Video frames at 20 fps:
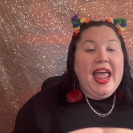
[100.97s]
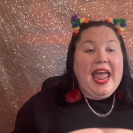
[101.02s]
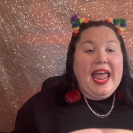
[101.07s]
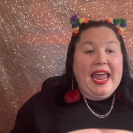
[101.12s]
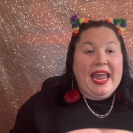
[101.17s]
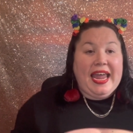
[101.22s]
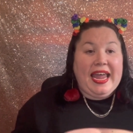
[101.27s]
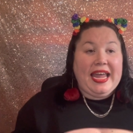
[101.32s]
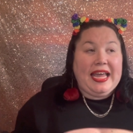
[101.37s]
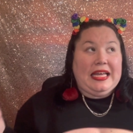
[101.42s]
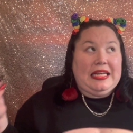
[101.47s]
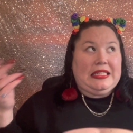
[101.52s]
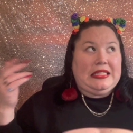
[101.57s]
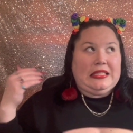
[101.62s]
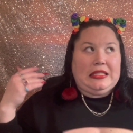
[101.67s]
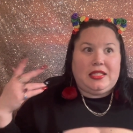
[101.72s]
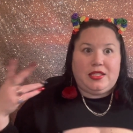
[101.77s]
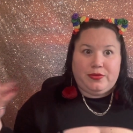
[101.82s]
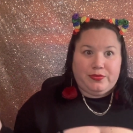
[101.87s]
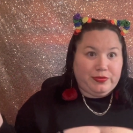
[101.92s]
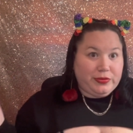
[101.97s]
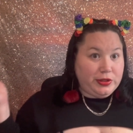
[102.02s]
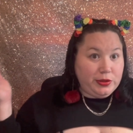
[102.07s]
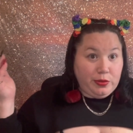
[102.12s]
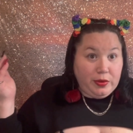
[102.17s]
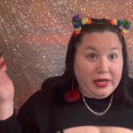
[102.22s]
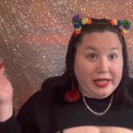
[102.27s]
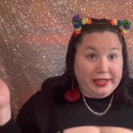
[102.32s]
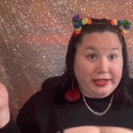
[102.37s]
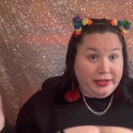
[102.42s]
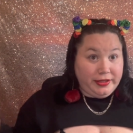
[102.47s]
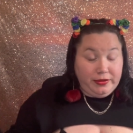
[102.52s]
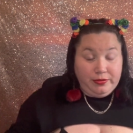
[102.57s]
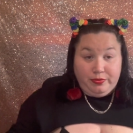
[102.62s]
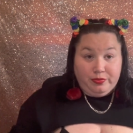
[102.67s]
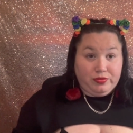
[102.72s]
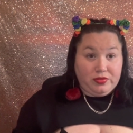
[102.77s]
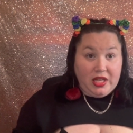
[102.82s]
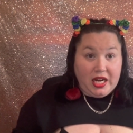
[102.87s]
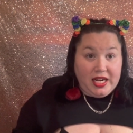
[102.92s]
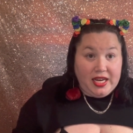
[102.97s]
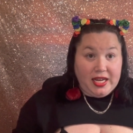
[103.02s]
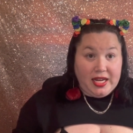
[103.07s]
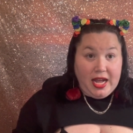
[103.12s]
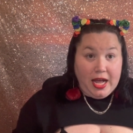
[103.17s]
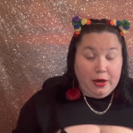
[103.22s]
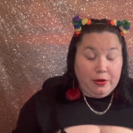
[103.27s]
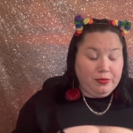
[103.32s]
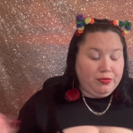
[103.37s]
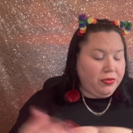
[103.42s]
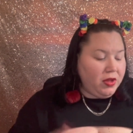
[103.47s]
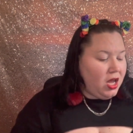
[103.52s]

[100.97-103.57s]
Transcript: and well, there you go.